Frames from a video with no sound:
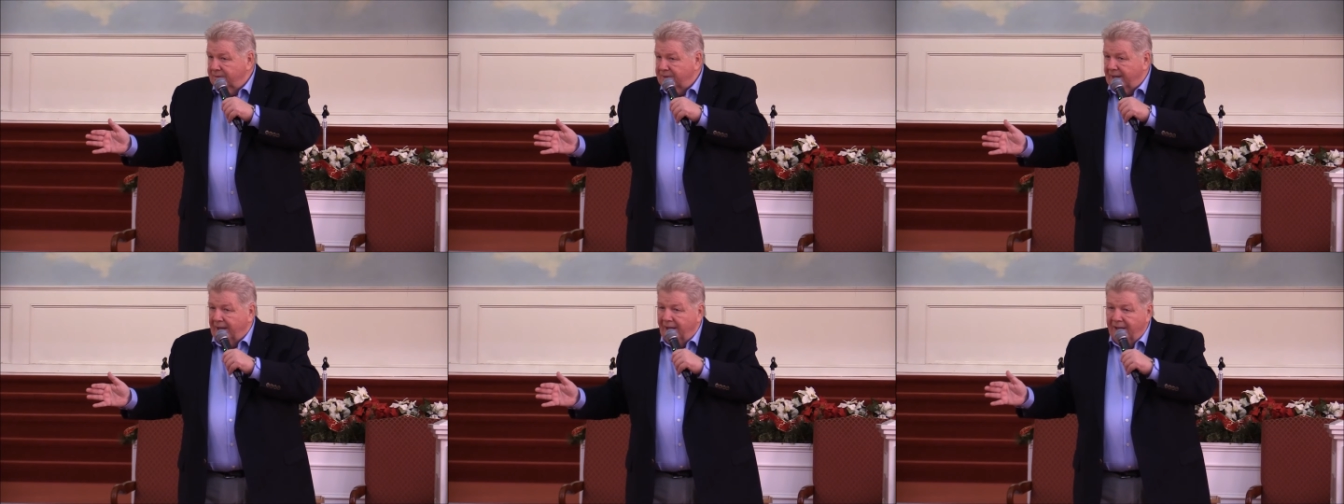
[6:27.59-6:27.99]

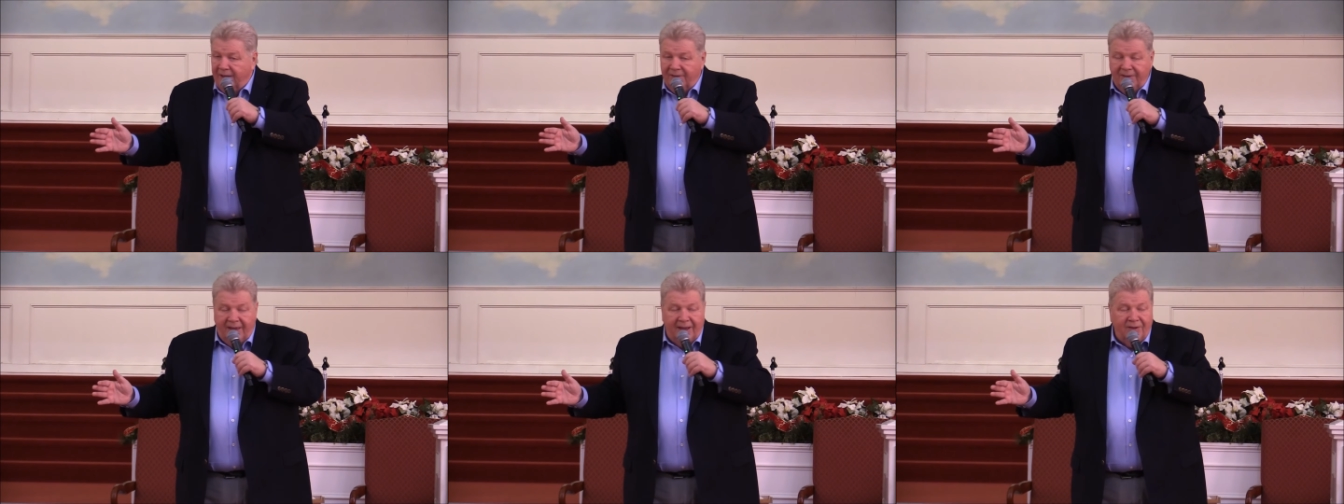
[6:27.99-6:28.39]
Say,
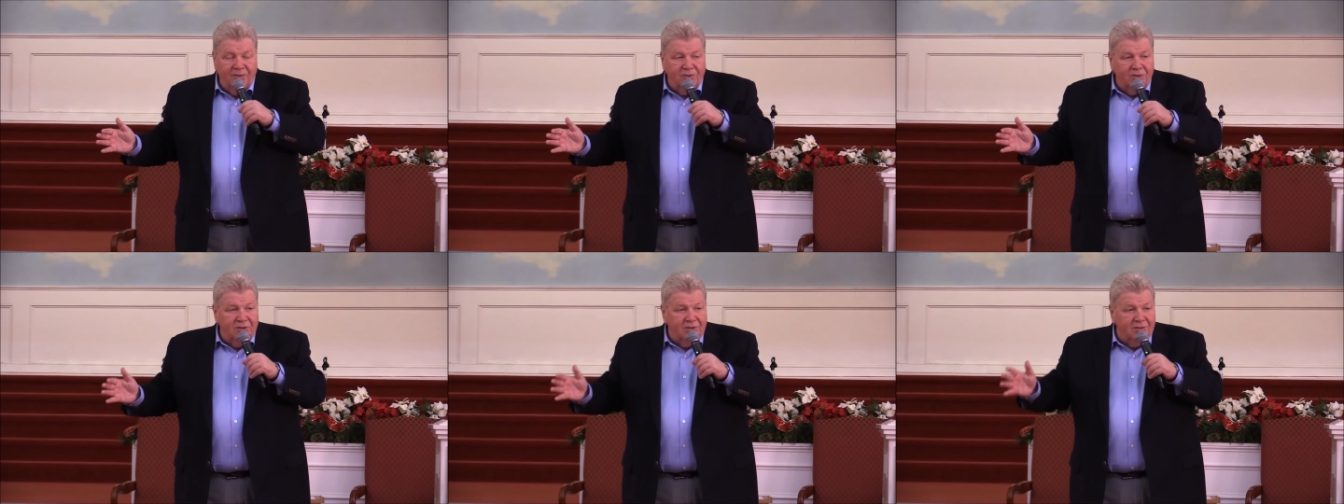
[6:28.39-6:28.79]
thank you,
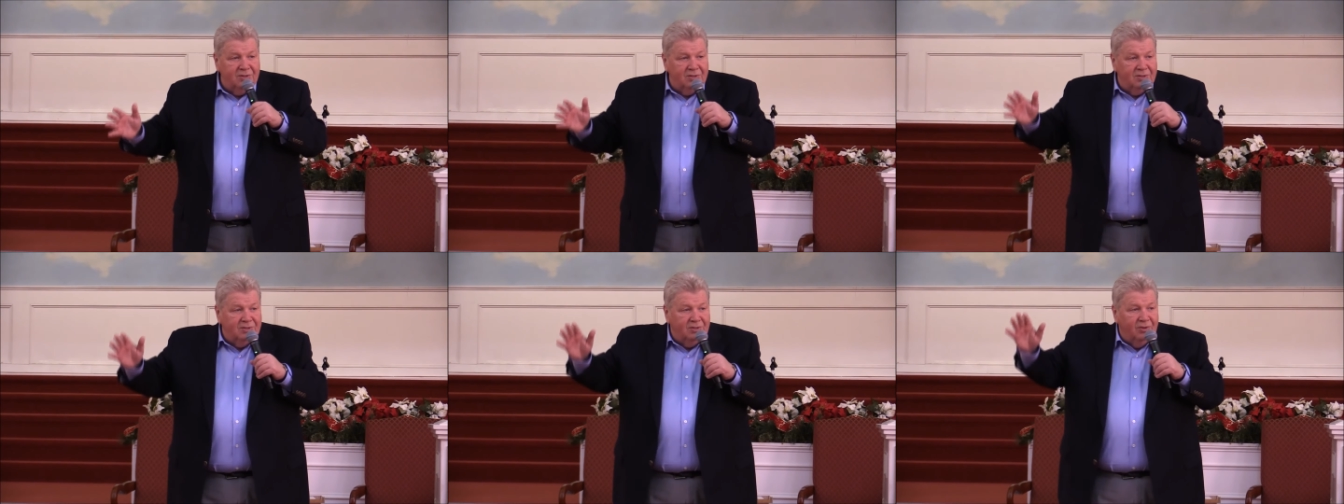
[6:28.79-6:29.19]

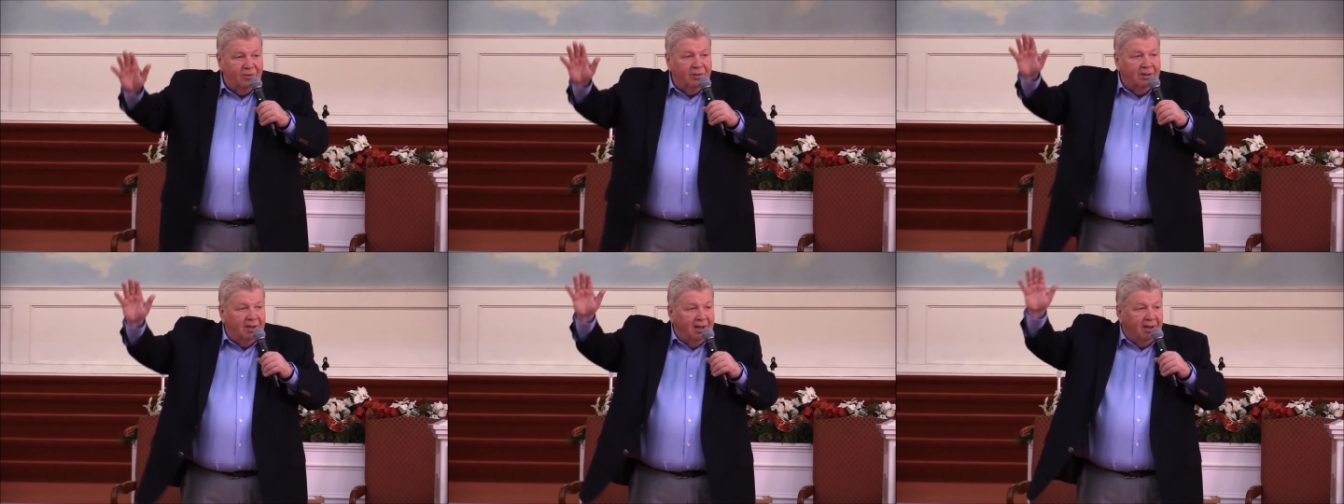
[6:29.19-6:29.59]
Jesus, you're
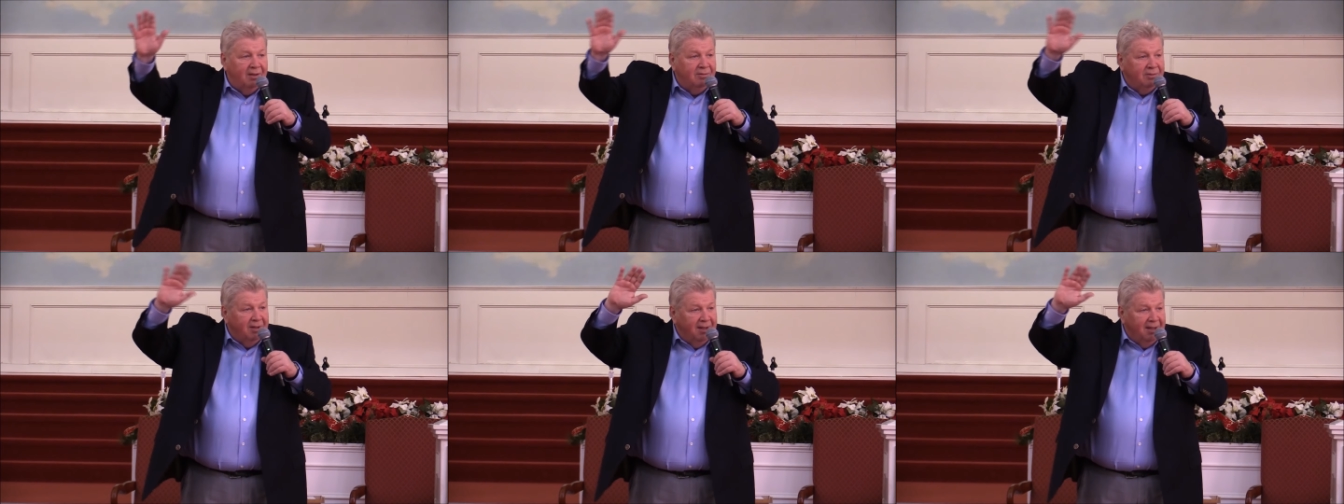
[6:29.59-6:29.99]
alive.